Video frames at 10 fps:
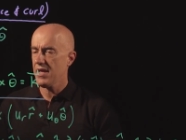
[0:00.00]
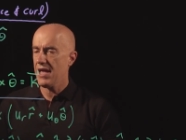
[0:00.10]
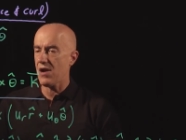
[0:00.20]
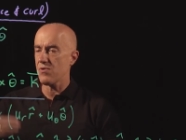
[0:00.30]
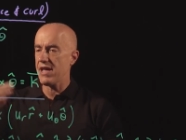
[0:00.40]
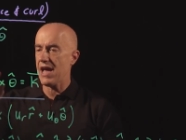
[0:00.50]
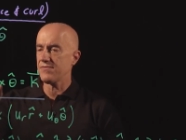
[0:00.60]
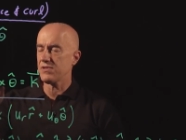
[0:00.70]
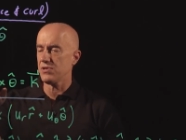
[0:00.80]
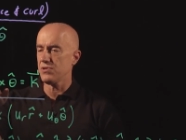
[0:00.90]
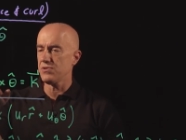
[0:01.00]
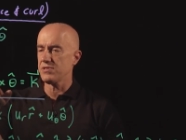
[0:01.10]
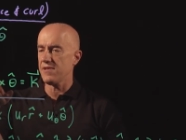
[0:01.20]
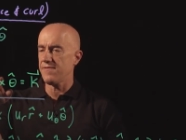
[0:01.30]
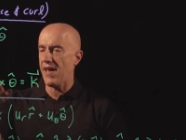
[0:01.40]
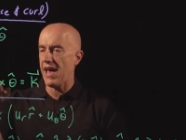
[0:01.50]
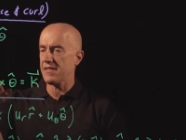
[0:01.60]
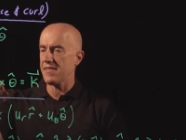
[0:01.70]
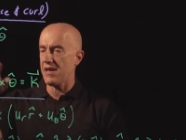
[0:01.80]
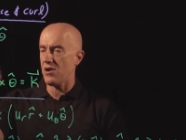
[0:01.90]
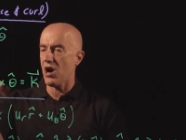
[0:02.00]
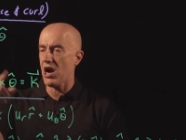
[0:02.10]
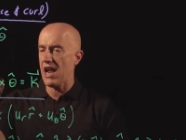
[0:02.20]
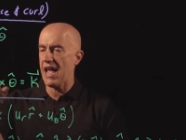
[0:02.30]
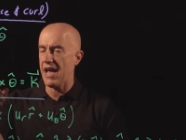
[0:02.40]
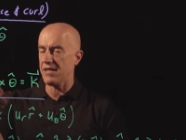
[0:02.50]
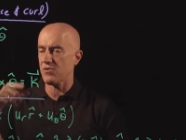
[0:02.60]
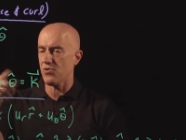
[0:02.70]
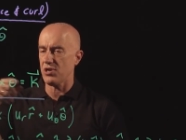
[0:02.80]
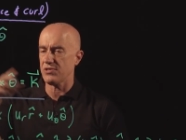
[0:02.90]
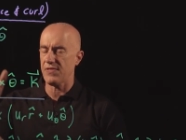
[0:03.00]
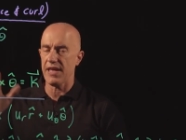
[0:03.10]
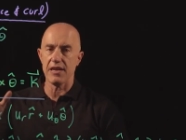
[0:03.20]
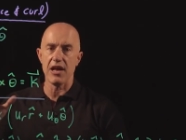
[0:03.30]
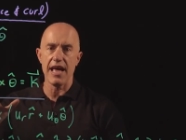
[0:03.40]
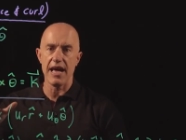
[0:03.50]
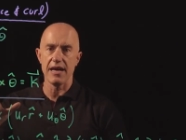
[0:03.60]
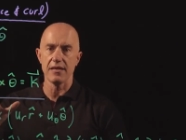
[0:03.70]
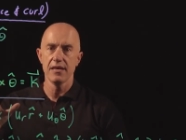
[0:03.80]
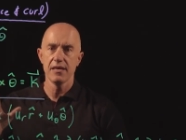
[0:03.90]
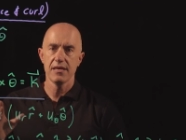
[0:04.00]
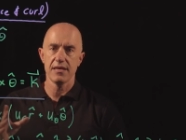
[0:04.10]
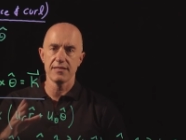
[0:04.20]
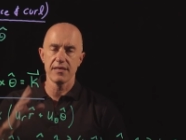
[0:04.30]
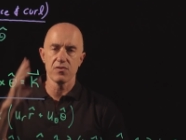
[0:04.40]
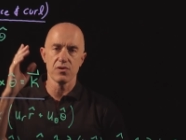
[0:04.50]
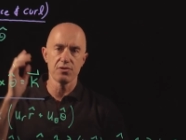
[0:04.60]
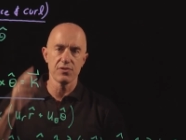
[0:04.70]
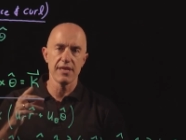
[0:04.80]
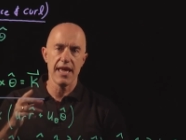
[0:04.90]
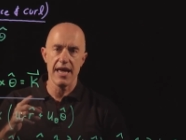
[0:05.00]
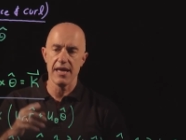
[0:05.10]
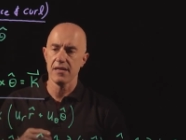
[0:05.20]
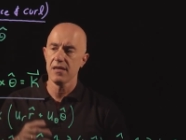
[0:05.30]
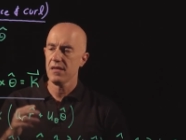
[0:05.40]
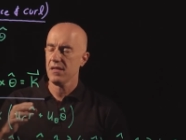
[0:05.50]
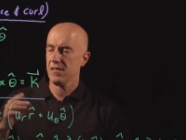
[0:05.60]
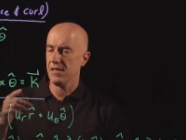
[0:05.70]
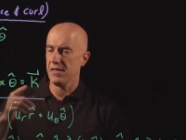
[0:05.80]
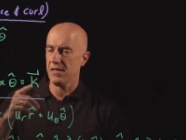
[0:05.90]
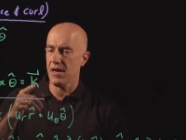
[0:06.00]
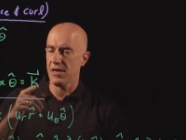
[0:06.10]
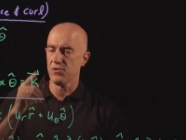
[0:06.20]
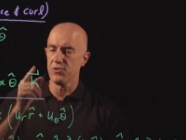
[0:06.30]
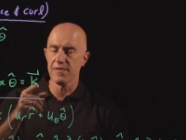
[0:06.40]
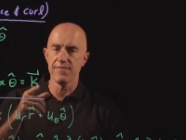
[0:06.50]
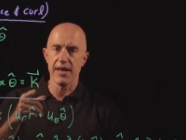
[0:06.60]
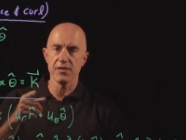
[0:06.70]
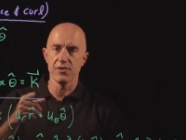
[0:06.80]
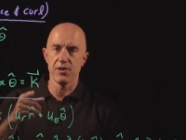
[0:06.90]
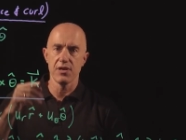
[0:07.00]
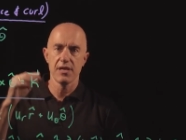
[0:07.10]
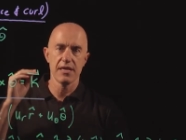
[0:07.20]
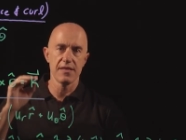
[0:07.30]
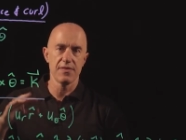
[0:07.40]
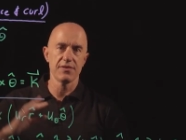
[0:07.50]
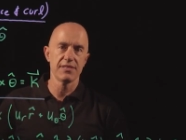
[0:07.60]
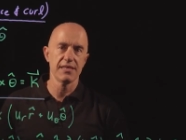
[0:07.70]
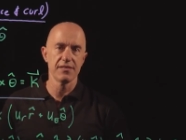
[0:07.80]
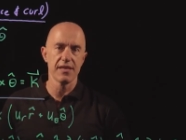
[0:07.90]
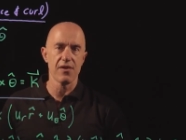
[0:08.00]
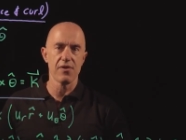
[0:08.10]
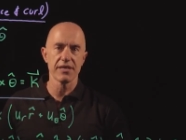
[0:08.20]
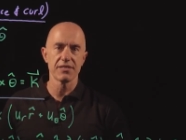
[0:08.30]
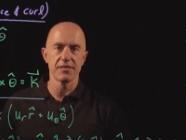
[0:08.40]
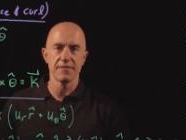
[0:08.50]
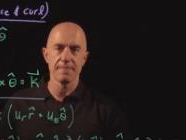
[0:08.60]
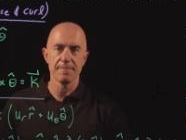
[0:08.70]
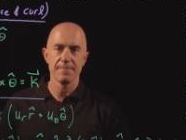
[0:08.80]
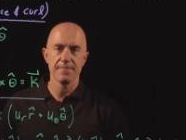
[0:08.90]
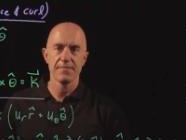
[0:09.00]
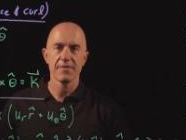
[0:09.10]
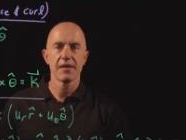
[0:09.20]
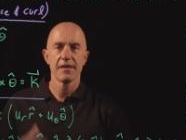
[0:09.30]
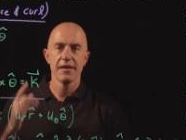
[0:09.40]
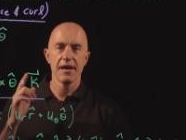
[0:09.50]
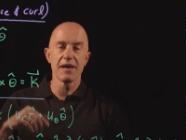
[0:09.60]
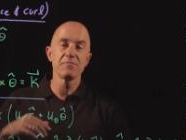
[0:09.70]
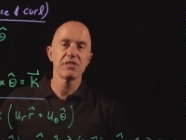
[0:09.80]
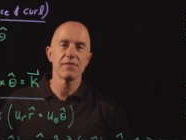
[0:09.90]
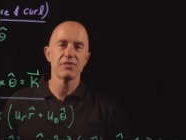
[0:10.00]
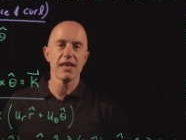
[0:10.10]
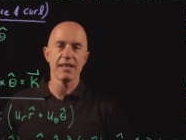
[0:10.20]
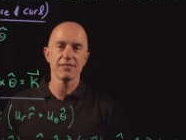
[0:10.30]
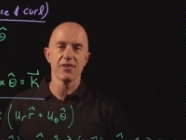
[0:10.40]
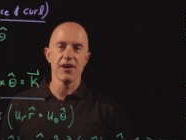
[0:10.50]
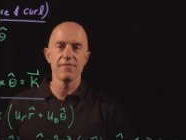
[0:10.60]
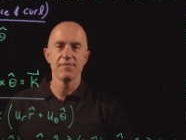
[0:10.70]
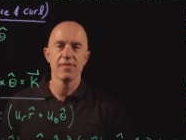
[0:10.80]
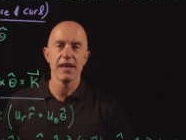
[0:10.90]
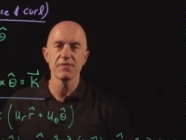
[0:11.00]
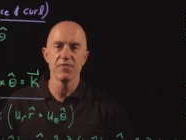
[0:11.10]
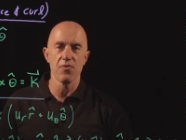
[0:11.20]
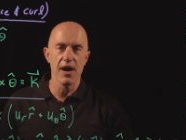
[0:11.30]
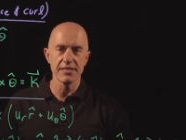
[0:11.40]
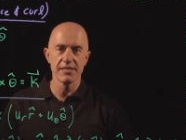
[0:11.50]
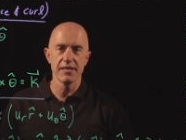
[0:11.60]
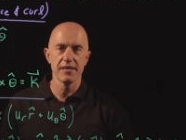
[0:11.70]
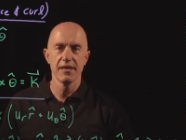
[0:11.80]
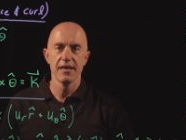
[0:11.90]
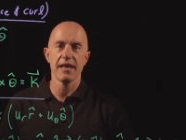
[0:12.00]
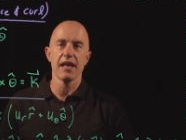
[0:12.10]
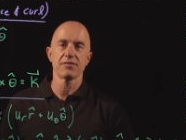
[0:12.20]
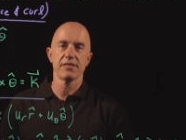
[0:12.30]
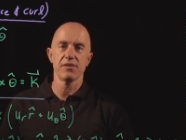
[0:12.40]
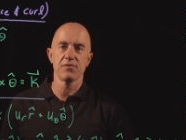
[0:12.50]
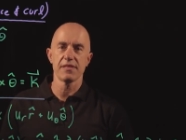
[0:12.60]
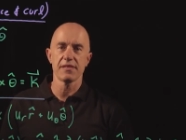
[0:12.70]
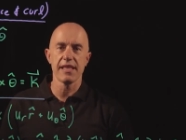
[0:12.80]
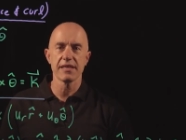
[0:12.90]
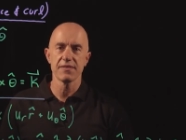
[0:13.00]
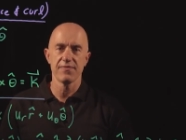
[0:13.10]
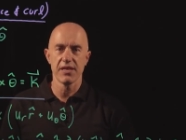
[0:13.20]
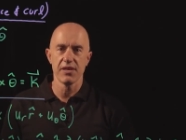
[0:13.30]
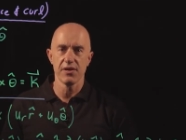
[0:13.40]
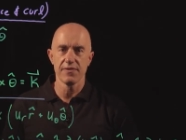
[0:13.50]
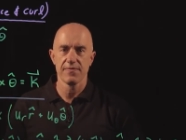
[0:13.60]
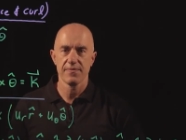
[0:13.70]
And we have to use the fact that r hat cross theta hat is equal to k, the unit vector in the z direction. I'm Jeff Chasnov. Thanks for watching, and I'll see you in the next video.